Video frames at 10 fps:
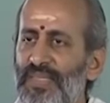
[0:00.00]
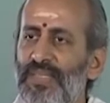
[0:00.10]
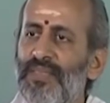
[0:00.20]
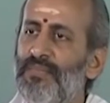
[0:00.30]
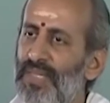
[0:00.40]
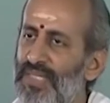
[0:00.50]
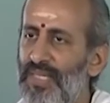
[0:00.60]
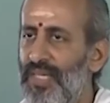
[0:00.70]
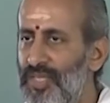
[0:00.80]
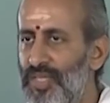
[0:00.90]
a certain
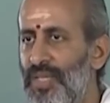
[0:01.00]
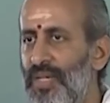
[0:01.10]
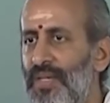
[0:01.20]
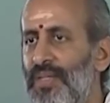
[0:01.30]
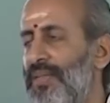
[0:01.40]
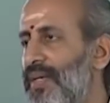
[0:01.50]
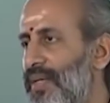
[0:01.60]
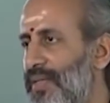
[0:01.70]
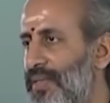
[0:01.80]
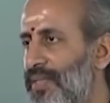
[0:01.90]
message
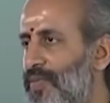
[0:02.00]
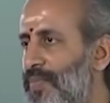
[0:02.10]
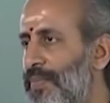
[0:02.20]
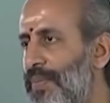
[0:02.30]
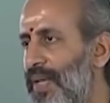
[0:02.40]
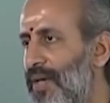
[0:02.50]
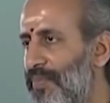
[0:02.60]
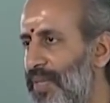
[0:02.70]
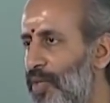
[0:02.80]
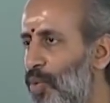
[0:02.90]
that these people
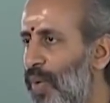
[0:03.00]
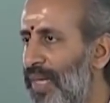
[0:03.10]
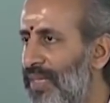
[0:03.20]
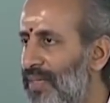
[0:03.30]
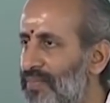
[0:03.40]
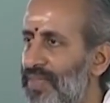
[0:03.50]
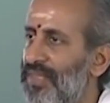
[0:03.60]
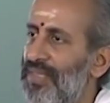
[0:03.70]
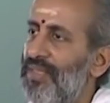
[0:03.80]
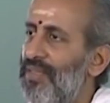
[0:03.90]
have been quite
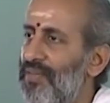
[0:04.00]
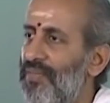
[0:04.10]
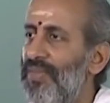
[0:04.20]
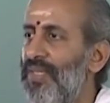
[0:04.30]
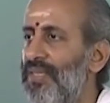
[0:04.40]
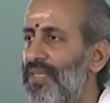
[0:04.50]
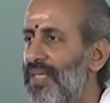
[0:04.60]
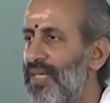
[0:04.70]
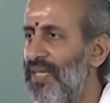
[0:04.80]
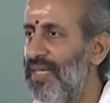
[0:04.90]
conversant with
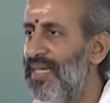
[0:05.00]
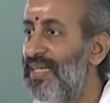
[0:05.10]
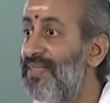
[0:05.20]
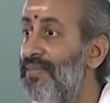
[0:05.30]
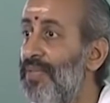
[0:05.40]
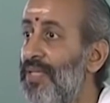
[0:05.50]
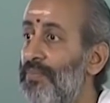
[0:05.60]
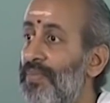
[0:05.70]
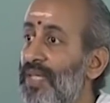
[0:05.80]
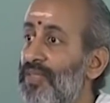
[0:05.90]
the decimal
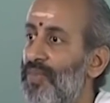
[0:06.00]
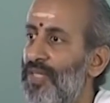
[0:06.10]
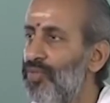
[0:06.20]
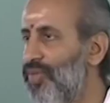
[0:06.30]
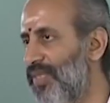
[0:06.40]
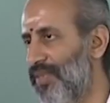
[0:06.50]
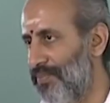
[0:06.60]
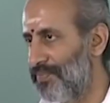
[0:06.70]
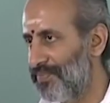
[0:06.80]
place value system.